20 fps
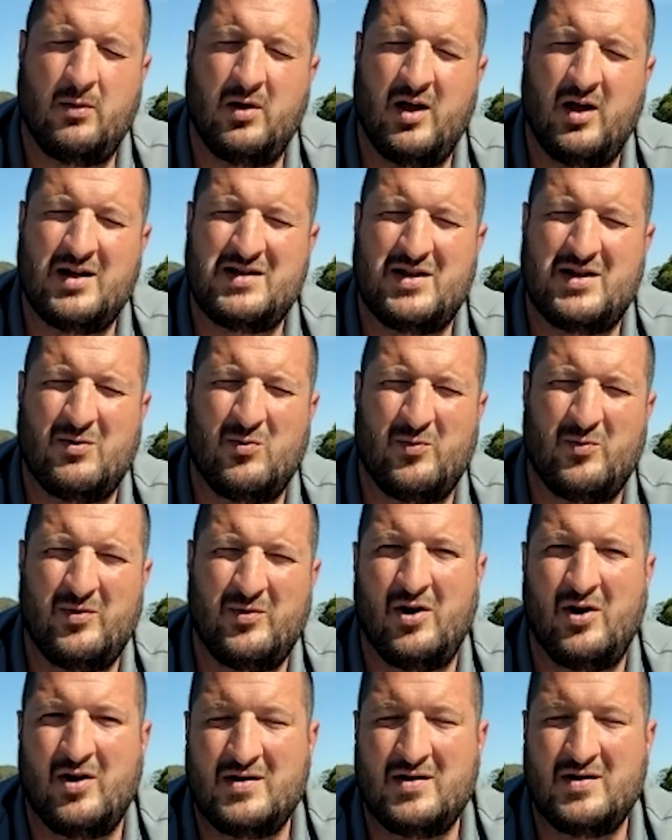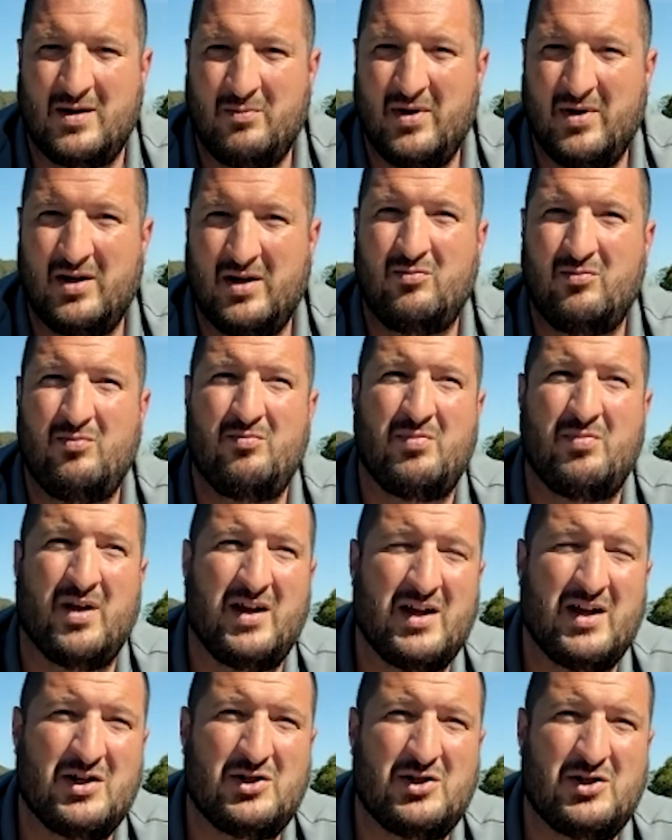as to, is it a
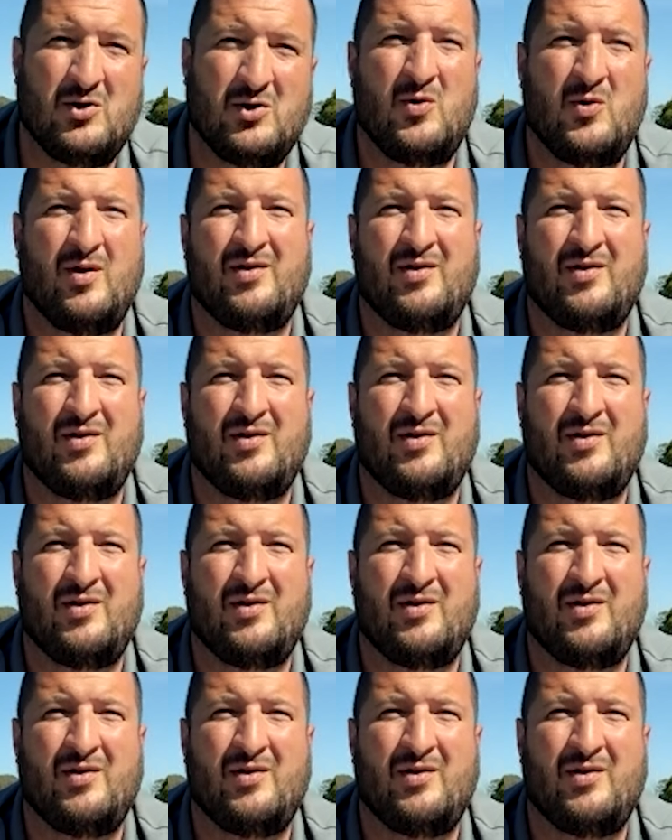big issue?